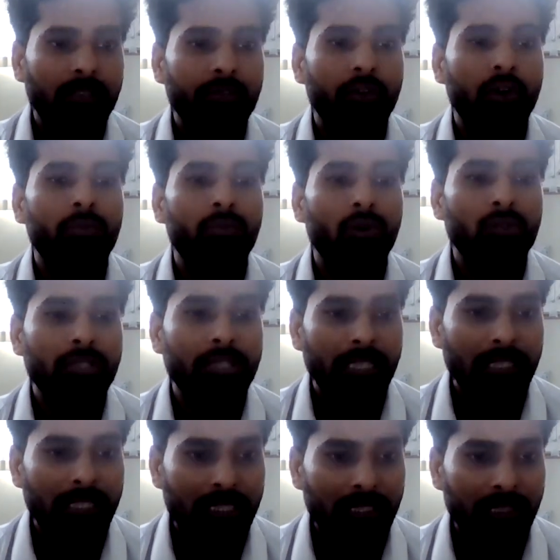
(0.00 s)

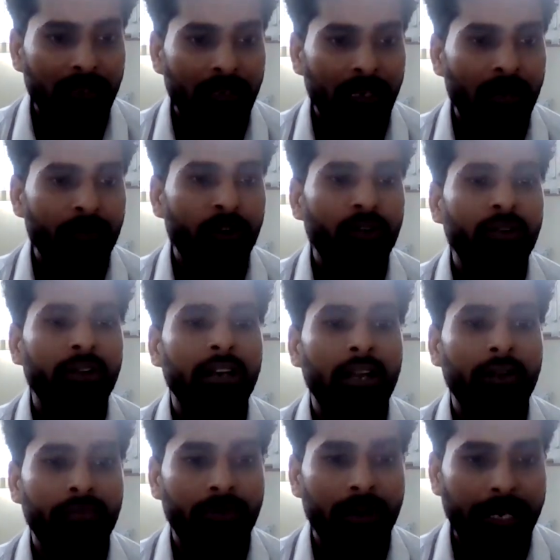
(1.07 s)
thrombosis,
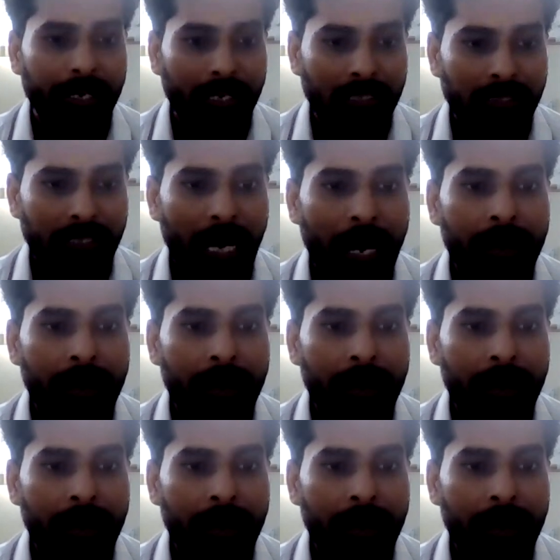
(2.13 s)
glomerulonephritis,